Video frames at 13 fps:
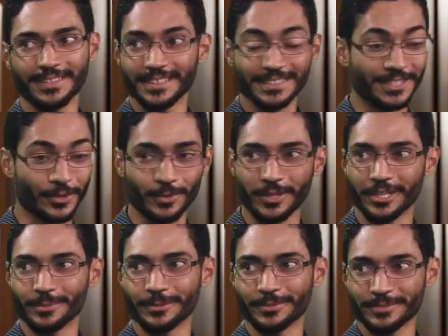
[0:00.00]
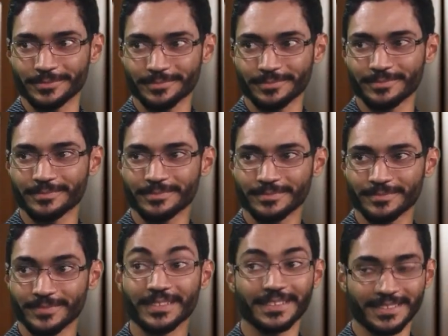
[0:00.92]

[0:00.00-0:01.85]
It's incredible. Wow.